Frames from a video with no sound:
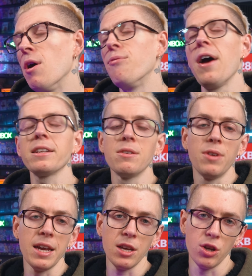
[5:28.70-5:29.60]
But
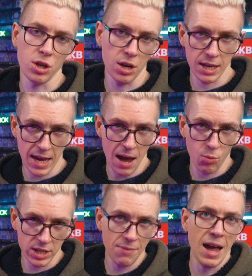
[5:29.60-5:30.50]
effectively, you're going to
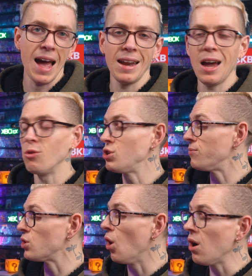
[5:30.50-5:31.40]
get whichever handheld
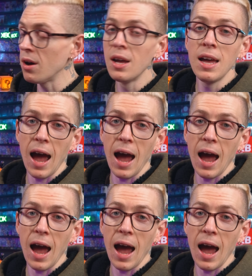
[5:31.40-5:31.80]
you've got